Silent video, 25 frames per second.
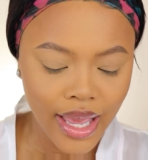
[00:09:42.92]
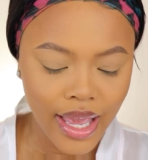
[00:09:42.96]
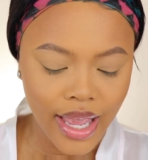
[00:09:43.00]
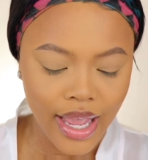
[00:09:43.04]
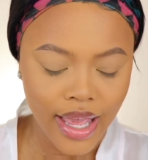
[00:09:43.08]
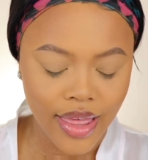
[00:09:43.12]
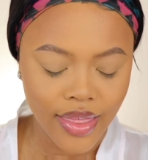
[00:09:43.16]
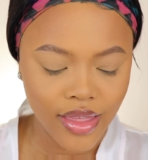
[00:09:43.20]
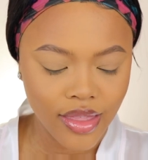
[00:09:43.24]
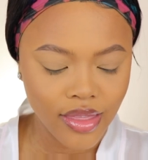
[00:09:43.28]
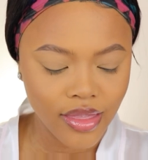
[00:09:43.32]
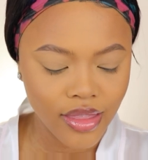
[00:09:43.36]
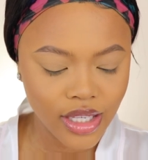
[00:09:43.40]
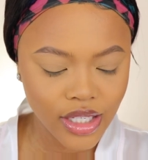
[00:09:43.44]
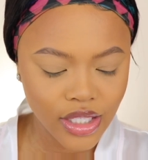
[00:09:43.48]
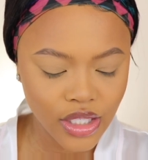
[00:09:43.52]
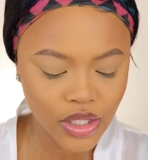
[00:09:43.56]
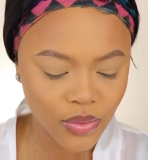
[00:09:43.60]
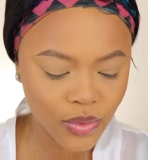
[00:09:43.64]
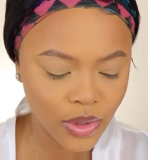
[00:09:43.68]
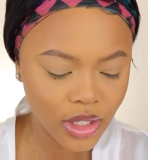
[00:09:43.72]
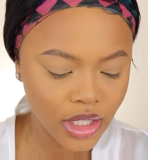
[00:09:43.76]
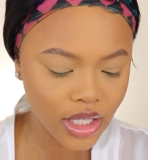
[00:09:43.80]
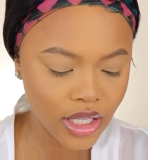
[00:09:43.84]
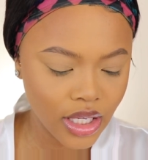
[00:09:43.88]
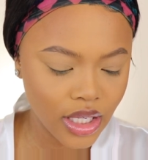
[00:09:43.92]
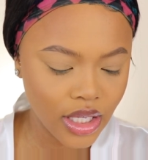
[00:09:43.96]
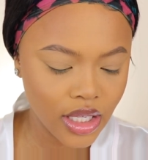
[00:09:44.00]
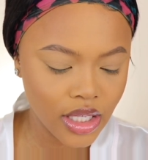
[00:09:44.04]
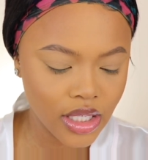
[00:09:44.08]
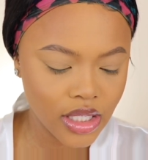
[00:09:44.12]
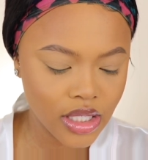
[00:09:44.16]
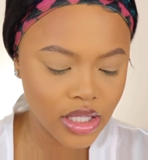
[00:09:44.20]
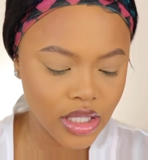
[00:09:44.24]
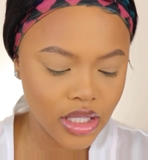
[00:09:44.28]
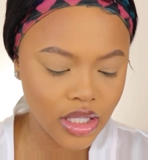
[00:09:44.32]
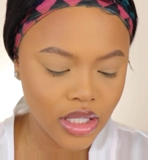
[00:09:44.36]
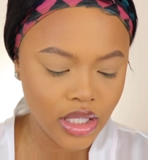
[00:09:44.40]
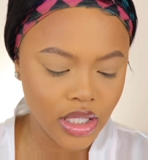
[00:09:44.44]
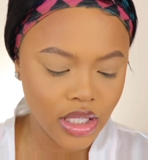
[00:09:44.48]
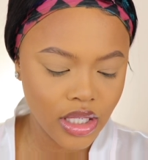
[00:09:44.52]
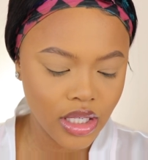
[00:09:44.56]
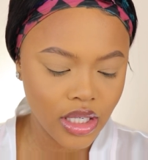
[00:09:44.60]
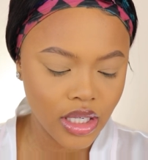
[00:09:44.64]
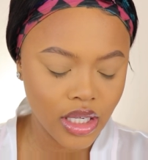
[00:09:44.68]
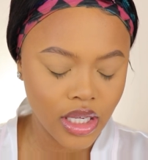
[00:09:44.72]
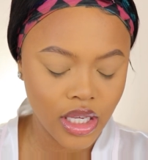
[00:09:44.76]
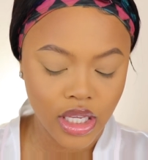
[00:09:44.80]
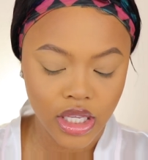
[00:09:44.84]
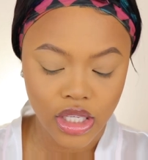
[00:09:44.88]
And then this one is
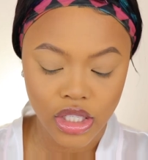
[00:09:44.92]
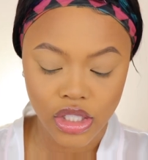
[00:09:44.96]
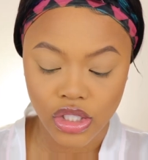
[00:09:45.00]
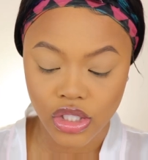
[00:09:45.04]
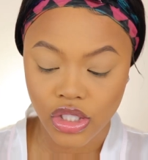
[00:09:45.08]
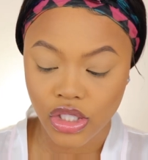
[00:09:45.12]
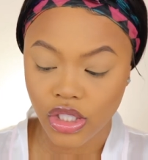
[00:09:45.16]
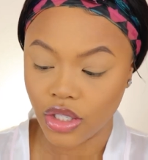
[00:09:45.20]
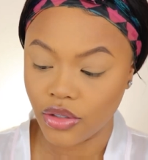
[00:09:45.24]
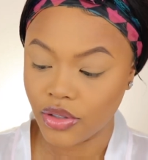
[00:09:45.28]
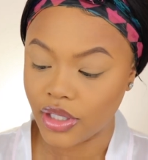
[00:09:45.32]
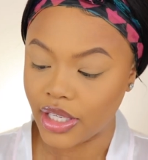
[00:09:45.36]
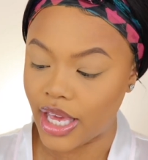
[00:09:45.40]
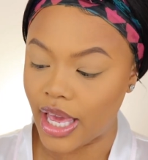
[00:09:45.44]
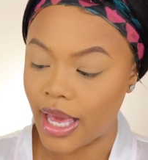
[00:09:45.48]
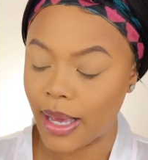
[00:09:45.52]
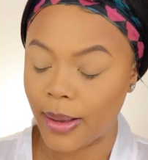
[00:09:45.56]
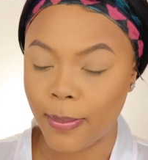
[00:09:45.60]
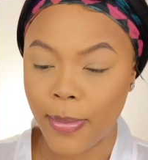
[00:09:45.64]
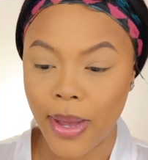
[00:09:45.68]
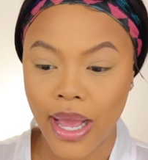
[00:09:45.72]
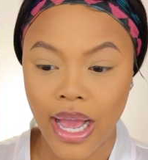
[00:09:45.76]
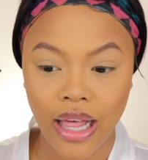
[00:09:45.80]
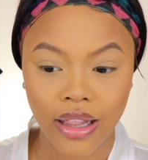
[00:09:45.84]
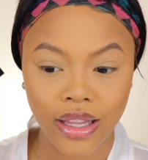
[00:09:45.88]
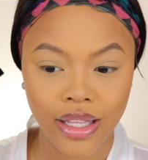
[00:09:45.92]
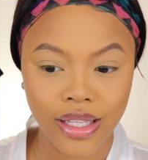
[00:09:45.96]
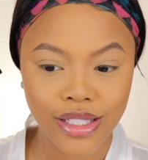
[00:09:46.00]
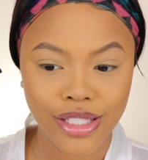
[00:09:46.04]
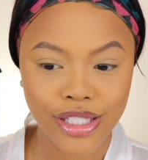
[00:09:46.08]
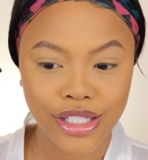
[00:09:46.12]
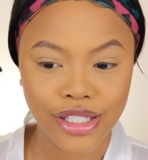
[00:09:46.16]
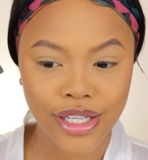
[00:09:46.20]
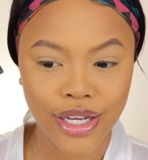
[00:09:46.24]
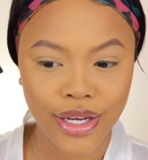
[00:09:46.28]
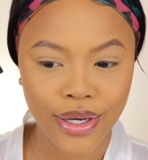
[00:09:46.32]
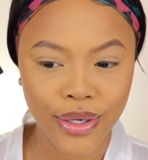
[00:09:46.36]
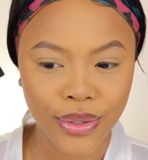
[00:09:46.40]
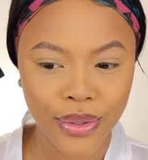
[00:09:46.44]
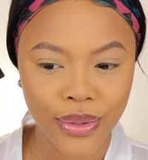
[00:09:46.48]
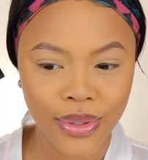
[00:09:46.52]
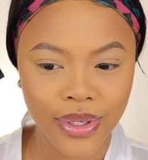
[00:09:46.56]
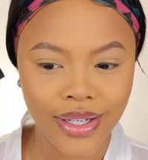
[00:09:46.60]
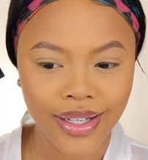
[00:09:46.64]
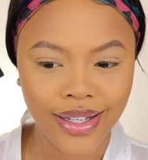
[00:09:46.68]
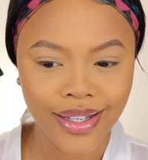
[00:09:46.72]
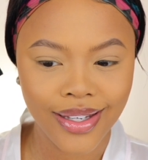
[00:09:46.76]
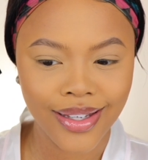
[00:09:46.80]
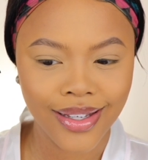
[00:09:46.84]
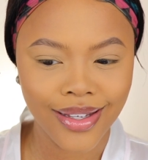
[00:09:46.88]
the Zodiac palette.
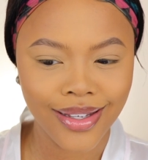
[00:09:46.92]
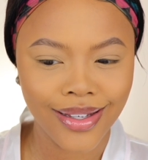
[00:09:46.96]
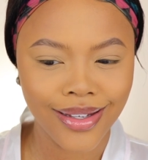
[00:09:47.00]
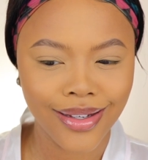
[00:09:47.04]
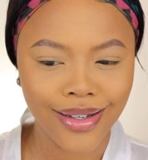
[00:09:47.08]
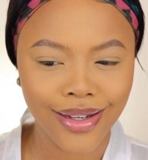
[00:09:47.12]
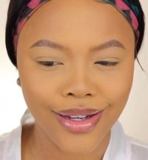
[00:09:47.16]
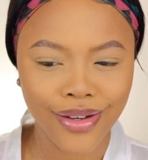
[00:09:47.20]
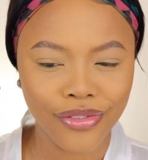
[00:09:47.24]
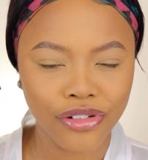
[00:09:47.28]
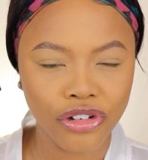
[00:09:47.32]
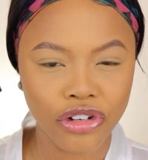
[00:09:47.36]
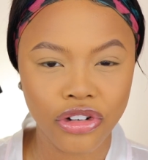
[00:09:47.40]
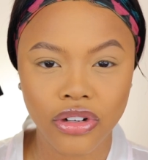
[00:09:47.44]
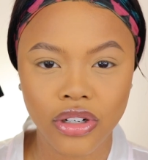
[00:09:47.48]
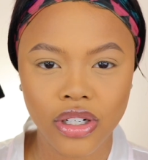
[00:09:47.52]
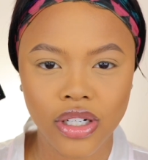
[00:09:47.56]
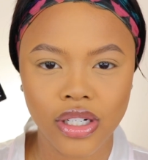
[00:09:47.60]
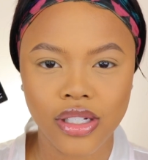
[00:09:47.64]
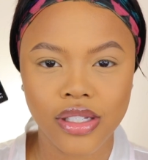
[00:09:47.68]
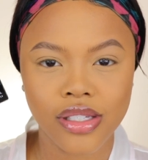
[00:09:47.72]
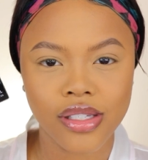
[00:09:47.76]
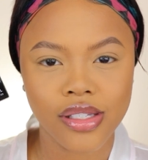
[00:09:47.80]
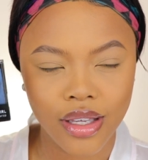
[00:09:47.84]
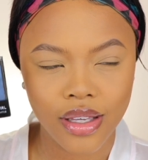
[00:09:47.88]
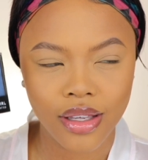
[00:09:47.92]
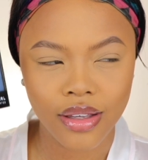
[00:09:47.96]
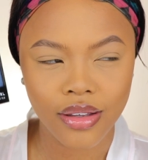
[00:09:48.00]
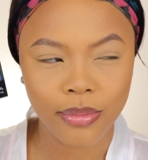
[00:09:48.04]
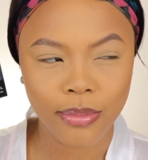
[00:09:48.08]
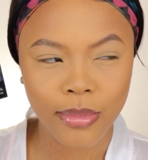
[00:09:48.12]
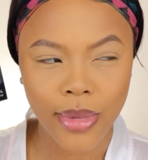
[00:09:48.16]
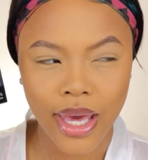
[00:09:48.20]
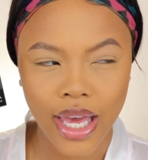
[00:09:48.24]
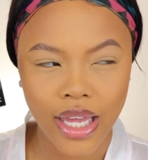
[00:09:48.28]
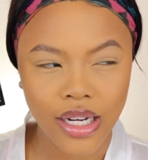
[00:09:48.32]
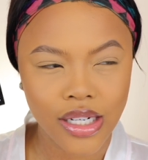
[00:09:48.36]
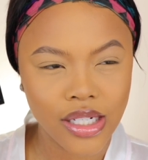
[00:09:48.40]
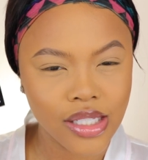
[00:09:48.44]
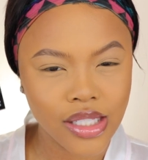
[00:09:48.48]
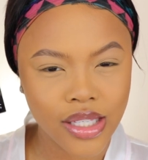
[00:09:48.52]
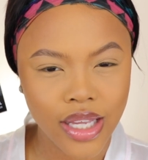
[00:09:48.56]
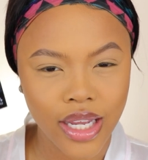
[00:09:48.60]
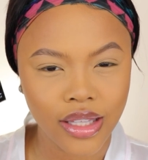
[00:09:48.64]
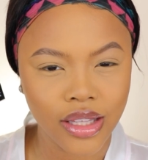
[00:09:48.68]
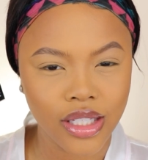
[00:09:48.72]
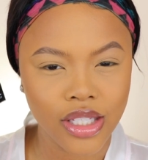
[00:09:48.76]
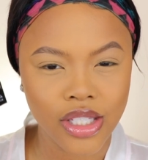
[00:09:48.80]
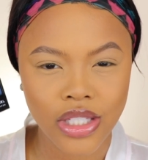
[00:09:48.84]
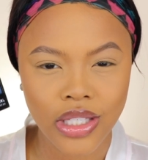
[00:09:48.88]
So, of course, it matches
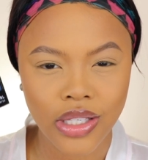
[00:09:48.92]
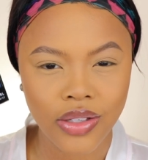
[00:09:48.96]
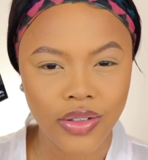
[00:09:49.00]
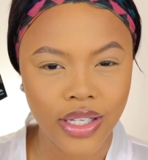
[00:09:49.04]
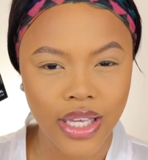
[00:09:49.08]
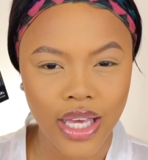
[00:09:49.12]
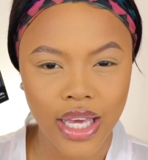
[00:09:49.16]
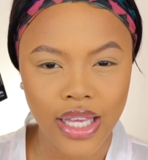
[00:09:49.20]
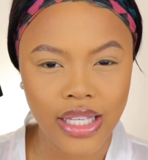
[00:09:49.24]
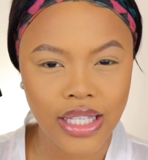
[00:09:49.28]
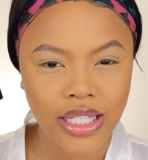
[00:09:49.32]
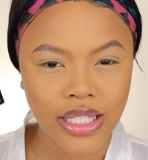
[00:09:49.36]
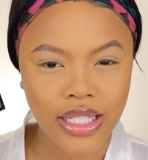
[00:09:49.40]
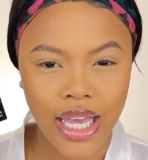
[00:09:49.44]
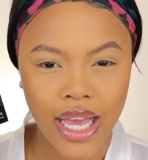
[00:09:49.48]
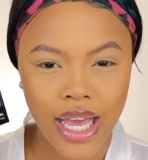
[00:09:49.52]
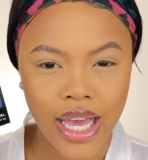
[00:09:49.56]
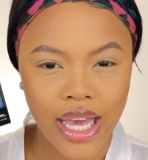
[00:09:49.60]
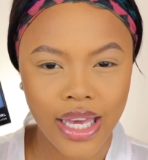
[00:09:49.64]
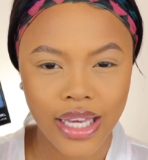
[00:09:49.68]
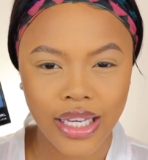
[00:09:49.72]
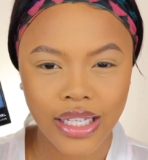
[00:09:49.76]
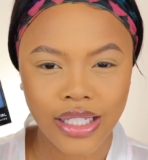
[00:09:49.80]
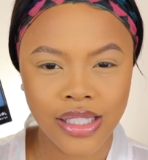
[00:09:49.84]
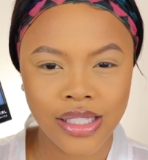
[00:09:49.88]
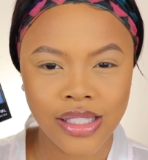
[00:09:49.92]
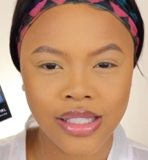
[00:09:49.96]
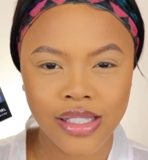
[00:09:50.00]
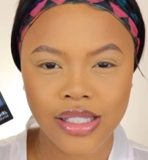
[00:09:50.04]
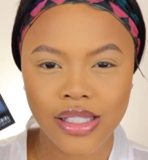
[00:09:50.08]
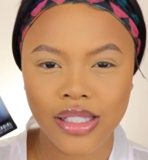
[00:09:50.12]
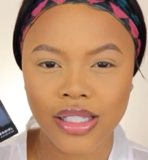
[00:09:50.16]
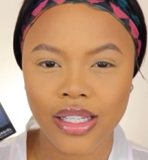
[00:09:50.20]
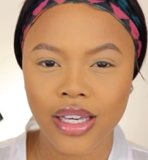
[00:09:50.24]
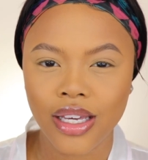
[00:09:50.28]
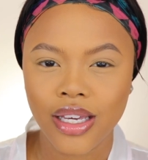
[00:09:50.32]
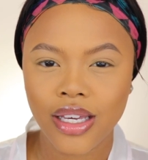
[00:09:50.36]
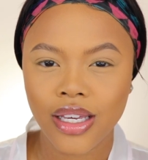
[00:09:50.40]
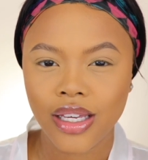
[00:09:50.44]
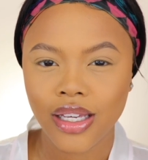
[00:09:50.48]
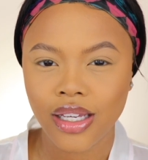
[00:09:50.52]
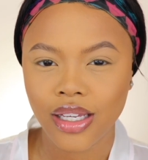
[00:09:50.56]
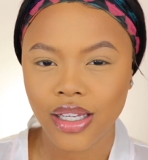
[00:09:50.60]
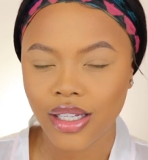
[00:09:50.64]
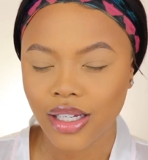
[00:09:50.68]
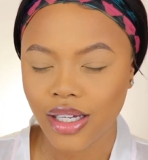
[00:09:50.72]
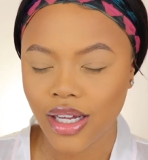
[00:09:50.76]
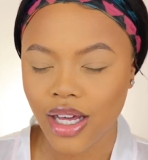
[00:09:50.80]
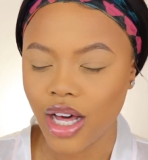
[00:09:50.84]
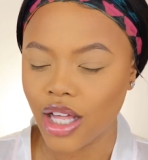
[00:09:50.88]
like the Zodiac sign
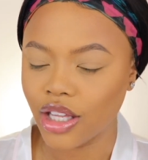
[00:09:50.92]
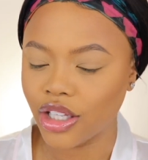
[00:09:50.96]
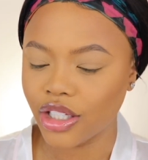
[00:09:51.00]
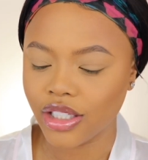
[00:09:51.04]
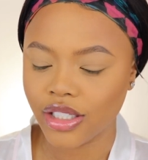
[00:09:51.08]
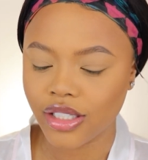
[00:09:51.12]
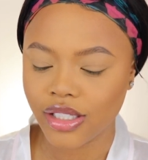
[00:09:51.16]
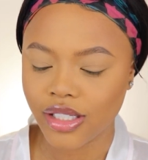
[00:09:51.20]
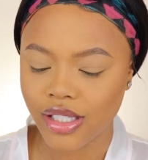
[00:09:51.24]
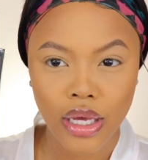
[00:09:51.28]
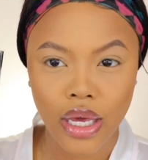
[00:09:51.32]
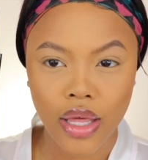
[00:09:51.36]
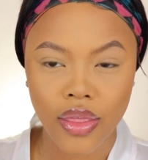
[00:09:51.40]
colors.